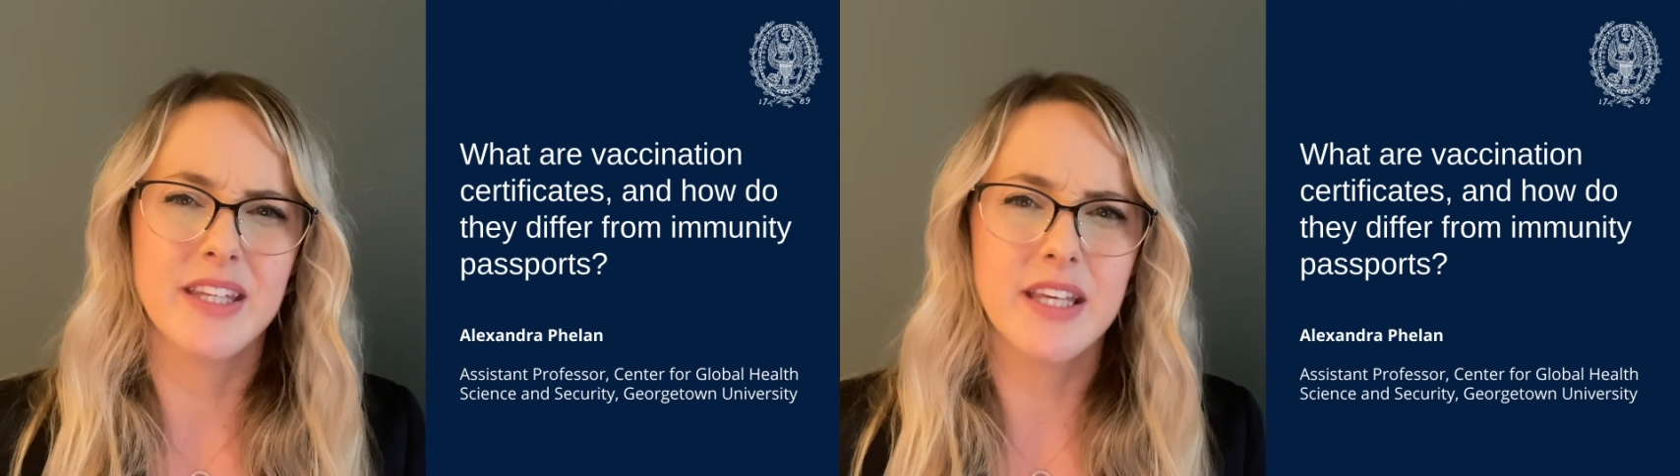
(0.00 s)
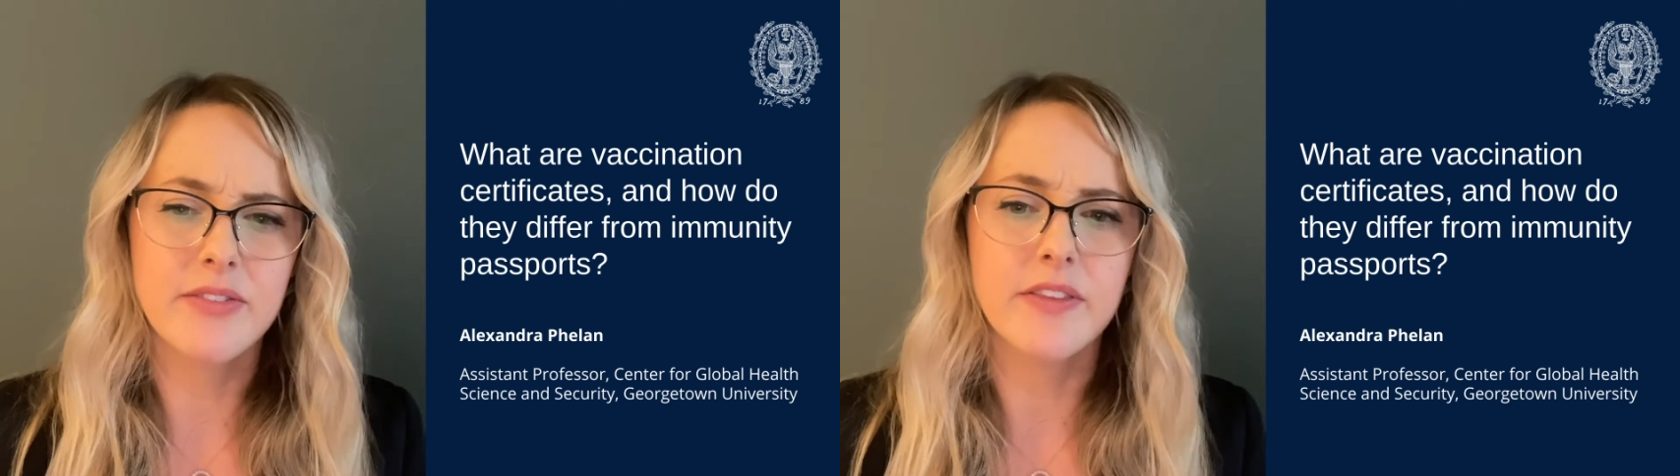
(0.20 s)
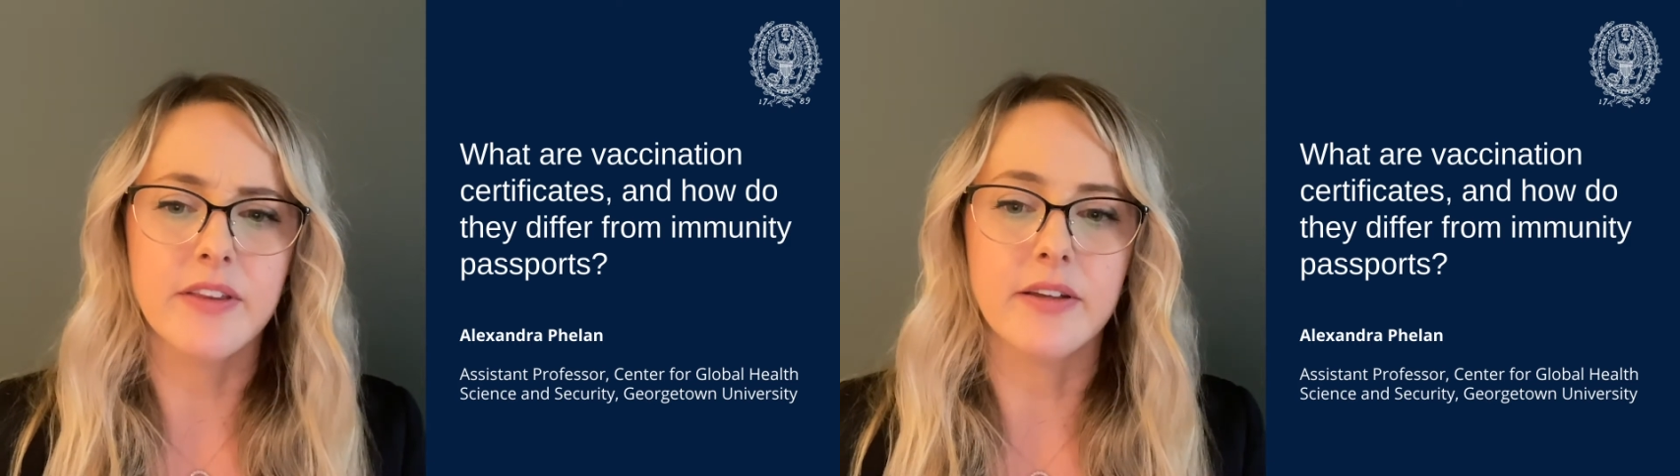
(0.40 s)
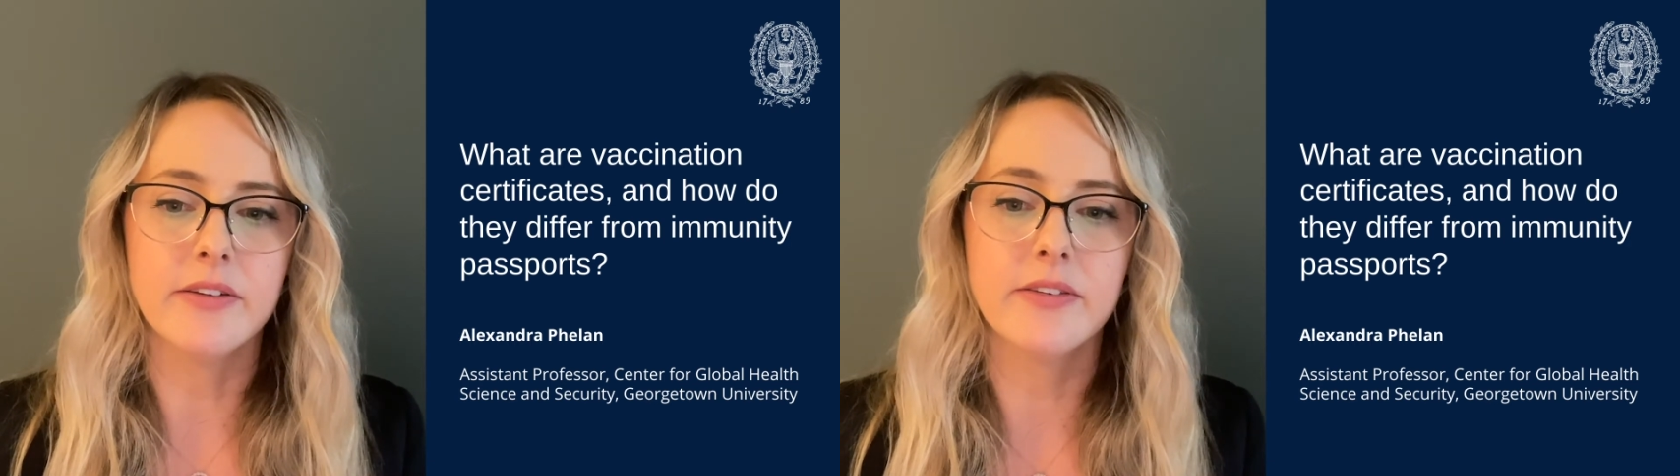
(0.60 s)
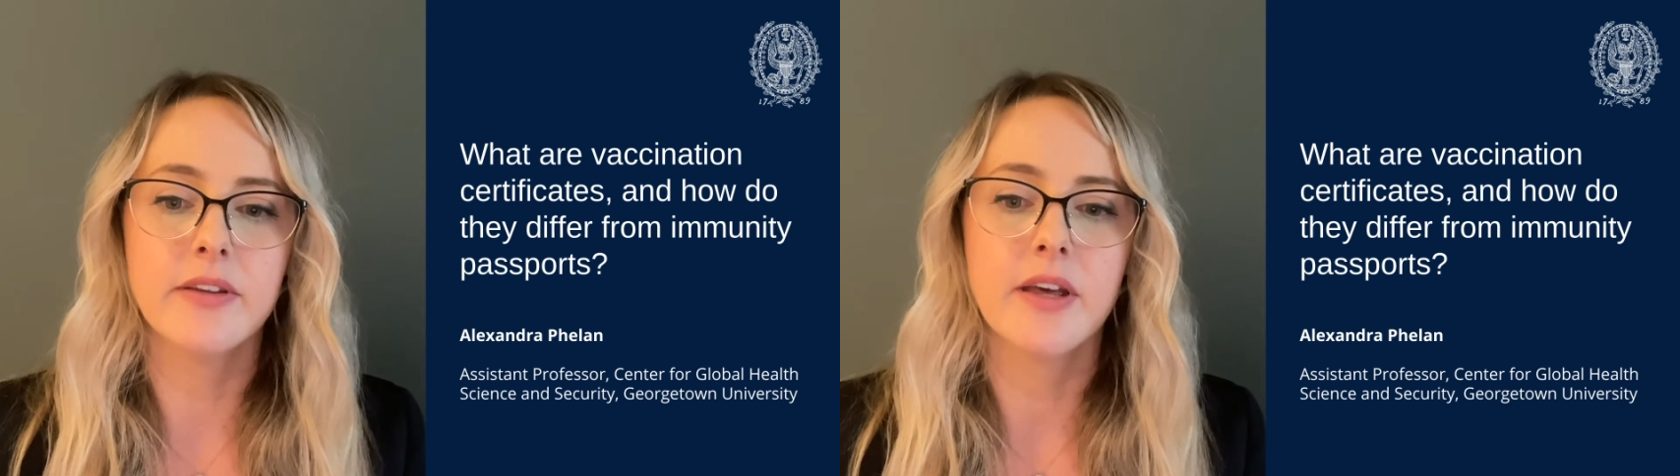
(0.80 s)
Given
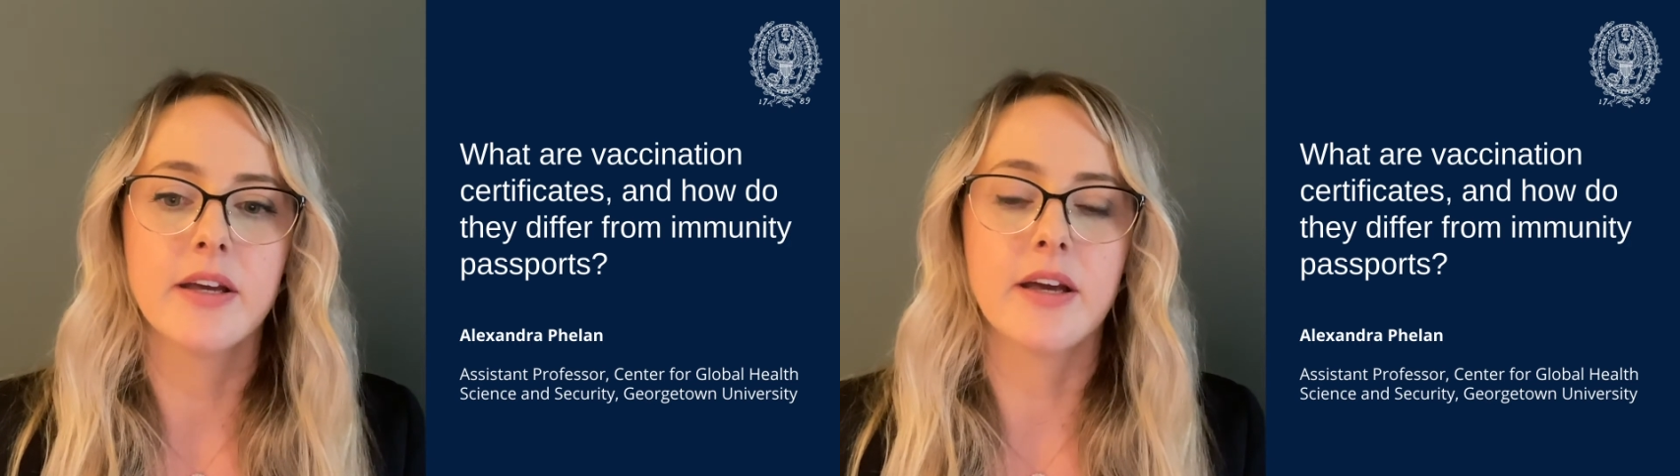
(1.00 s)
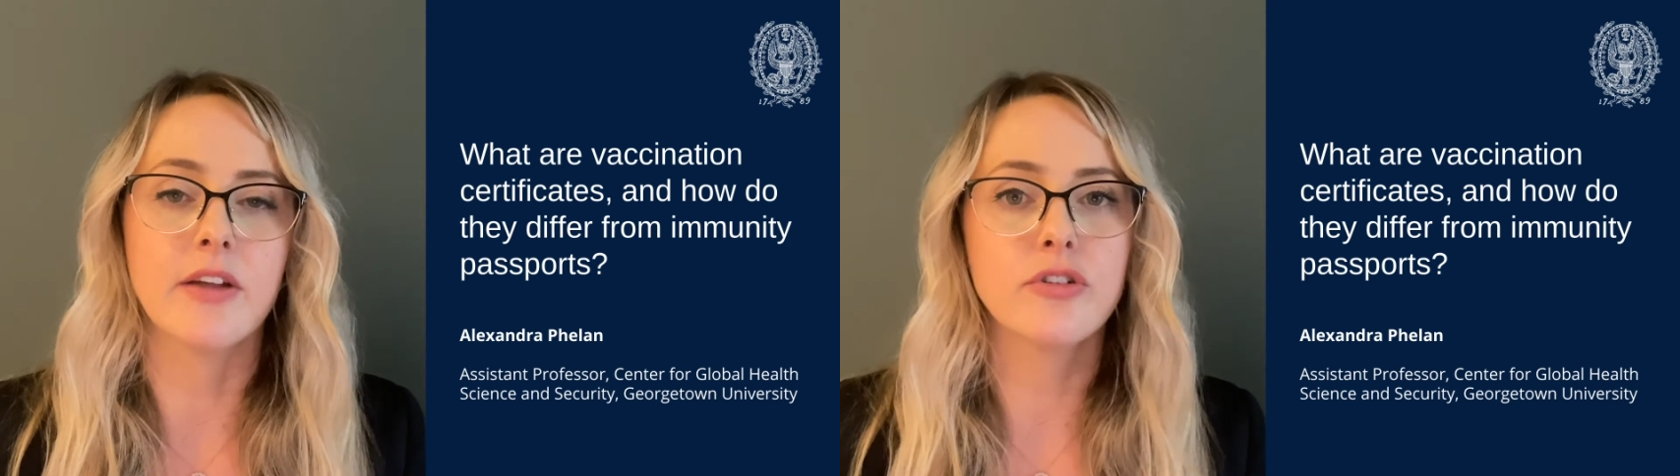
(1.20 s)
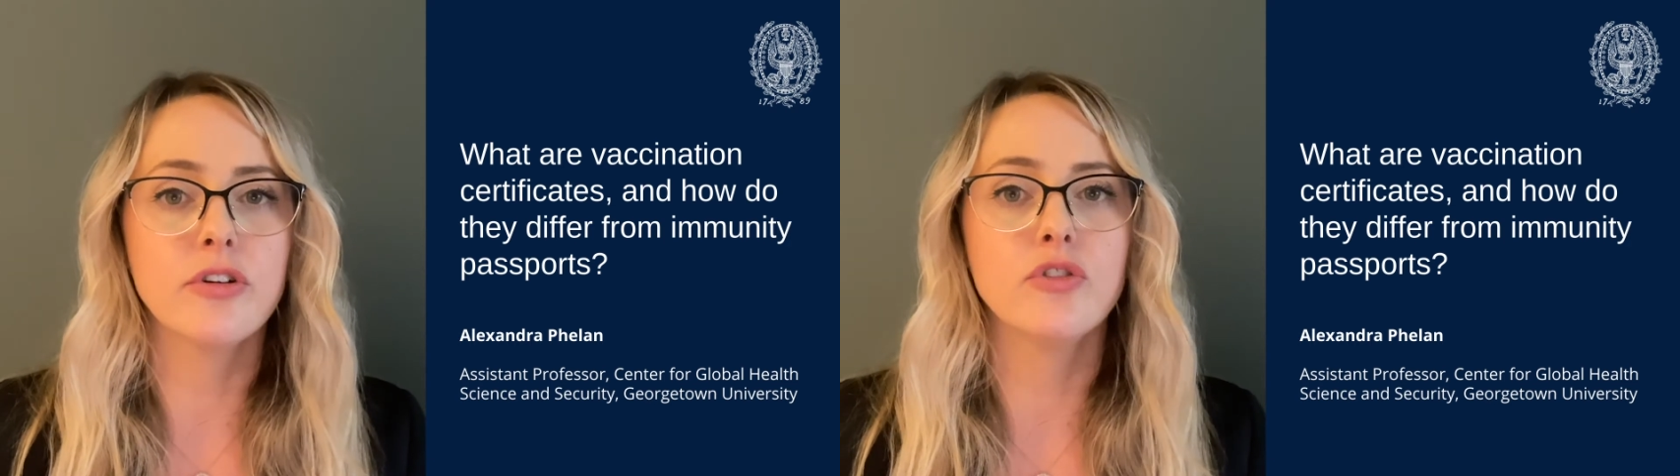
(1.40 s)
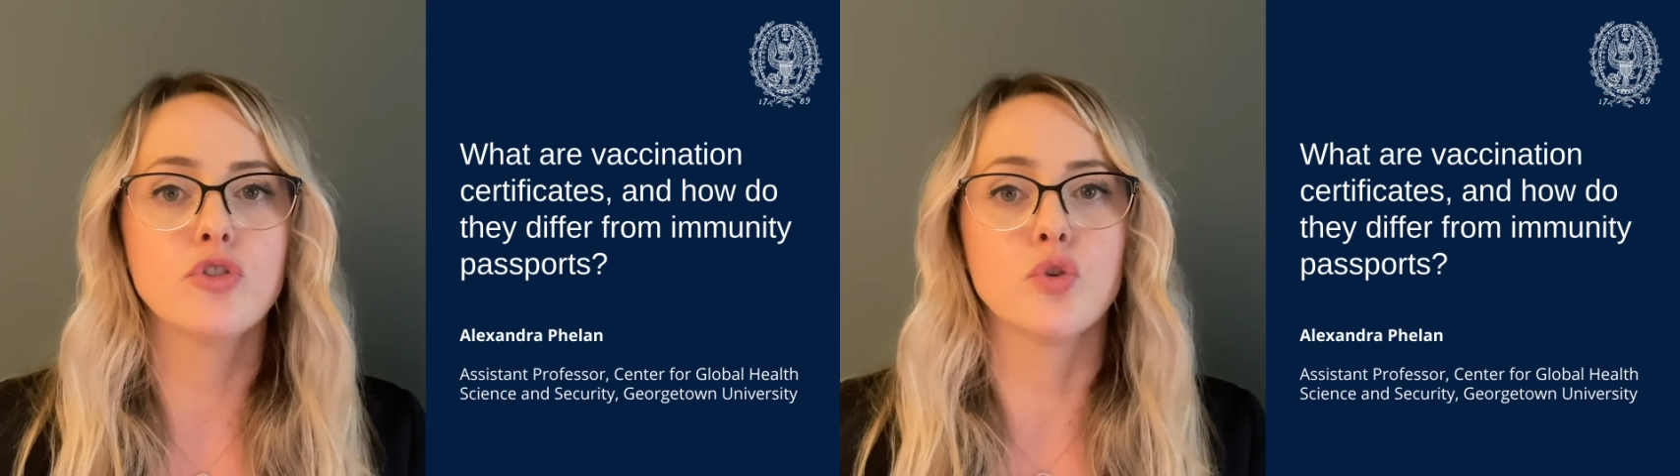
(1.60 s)
this, countries